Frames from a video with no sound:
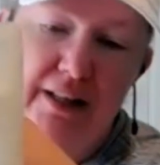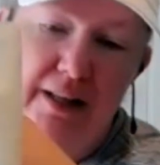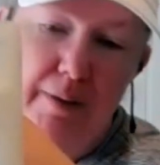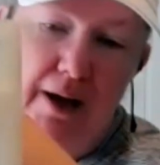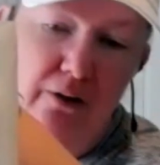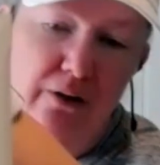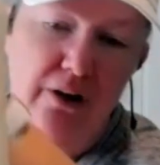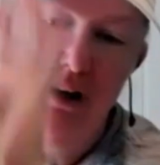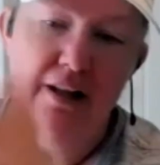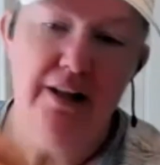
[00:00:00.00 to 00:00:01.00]
the pattern
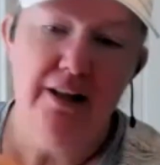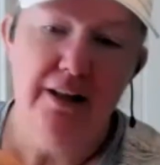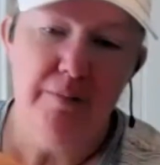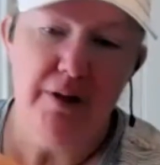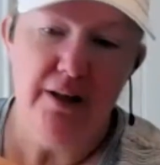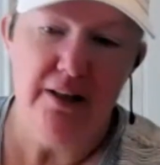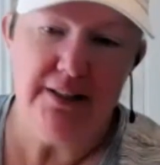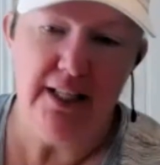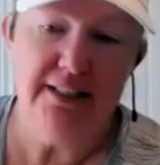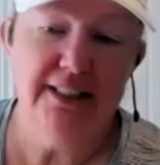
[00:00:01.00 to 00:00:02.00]
because
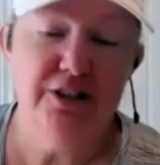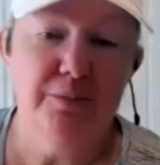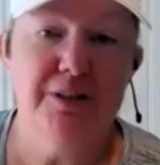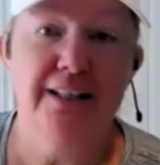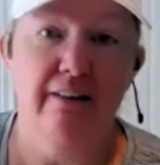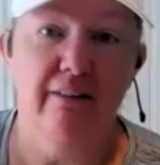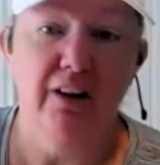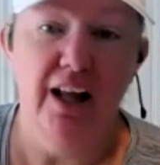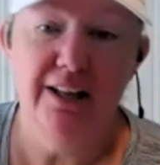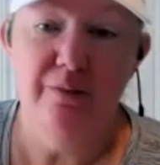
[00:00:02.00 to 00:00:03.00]
I stitch upside down a
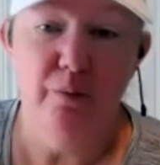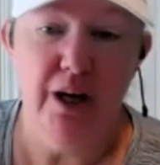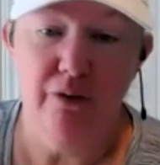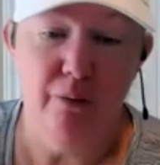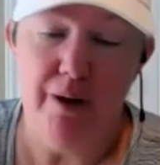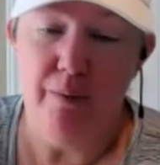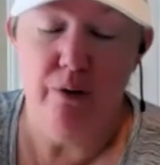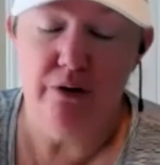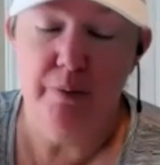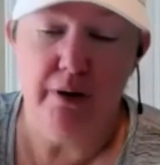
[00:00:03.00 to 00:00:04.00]
lot, whatever way
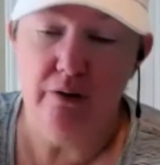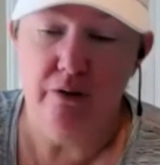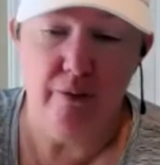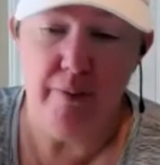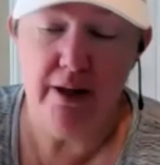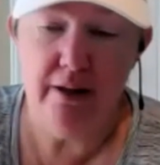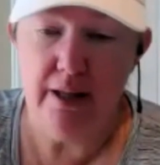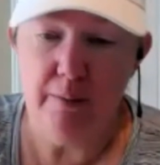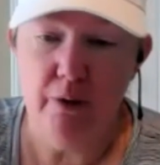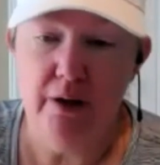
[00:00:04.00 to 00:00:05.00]
works better for
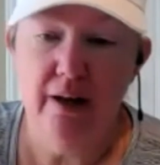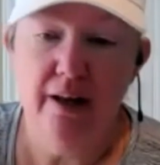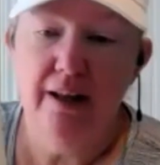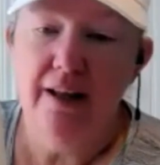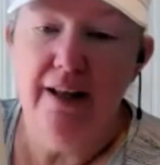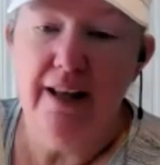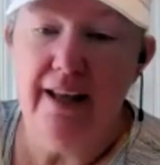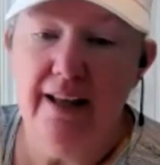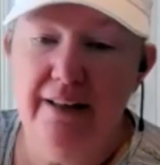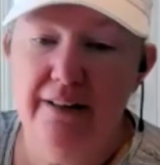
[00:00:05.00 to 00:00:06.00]
me at that point.
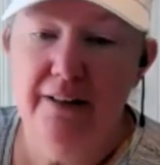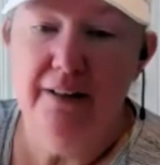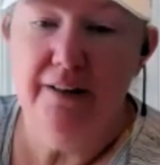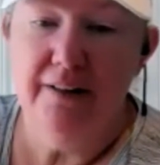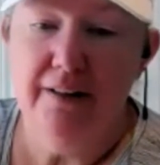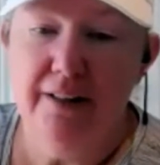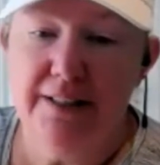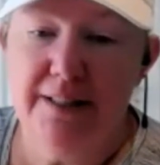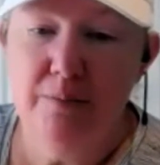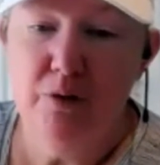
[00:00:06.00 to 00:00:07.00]
And
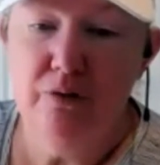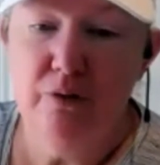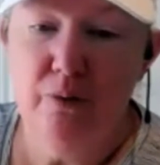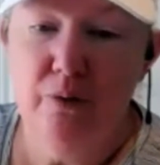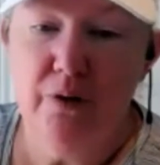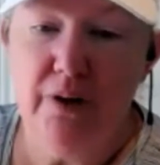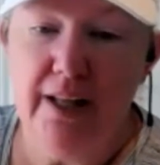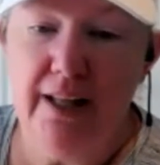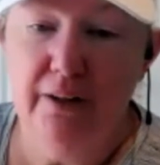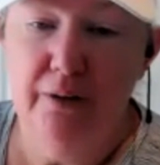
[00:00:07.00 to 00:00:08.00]
the symbol
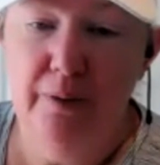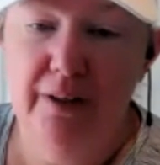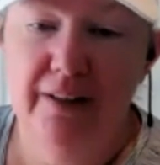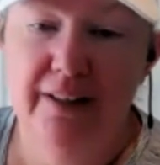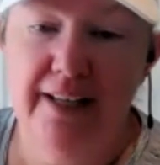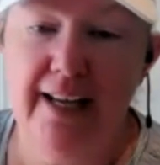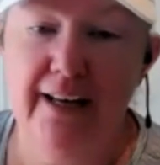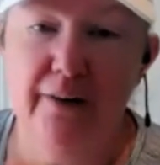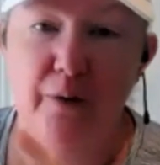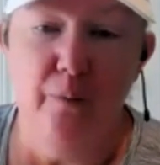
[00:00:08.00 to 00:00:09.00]
for the yellow
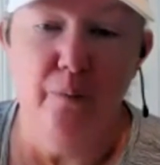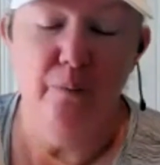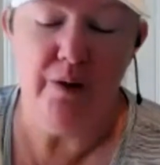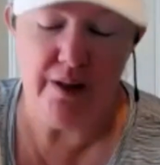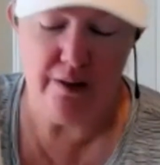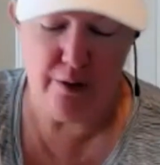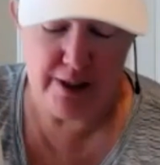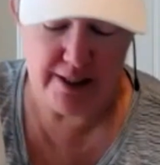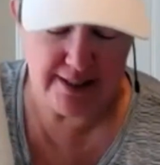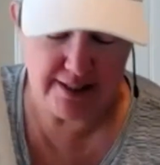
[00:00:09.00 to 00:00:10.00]
and the
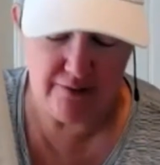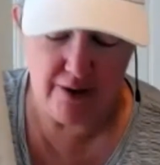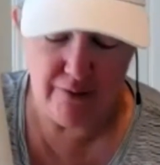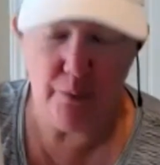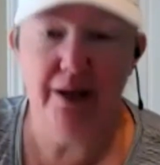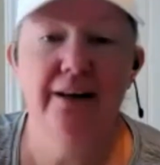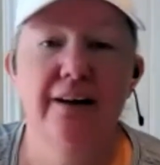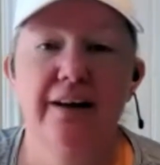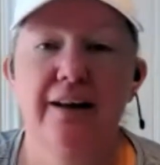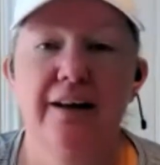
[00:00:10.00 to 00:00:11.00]

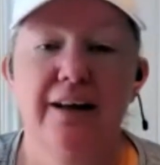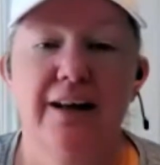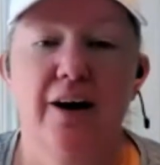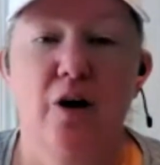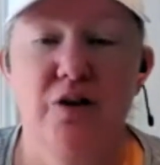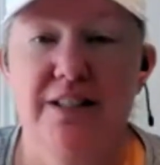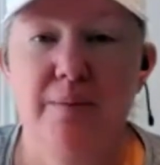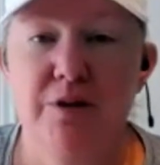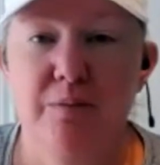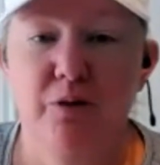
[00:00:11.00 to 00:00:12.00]
3865, the white, are the
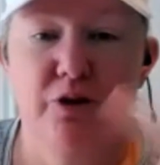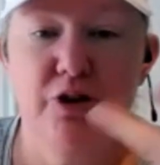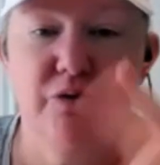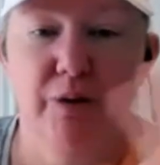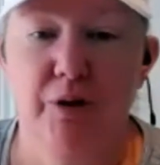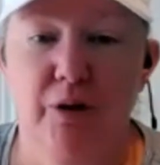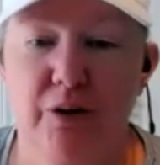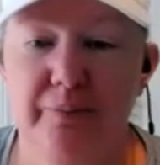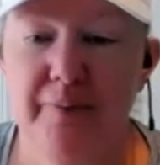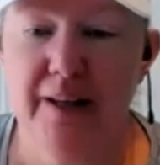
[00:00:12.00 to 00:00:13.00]
same symbol, they're just flipped
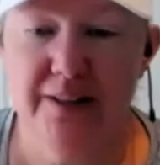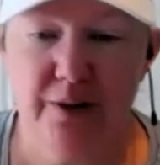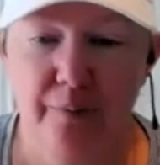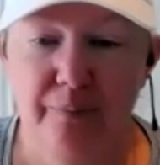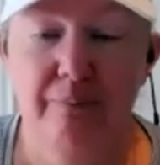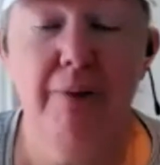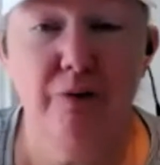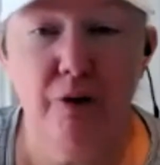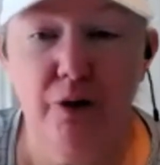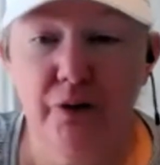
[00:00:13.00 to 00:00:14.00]
over. So
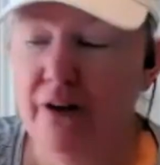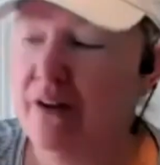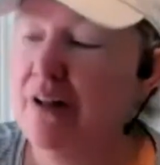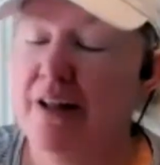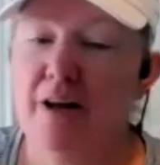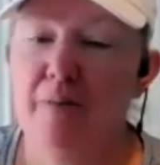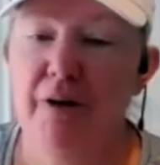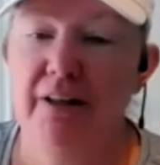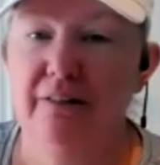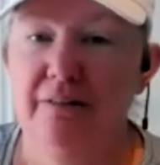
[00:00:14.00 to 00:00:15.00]
my fault,
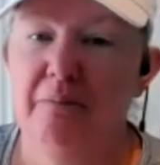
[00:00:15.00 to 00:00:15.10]
but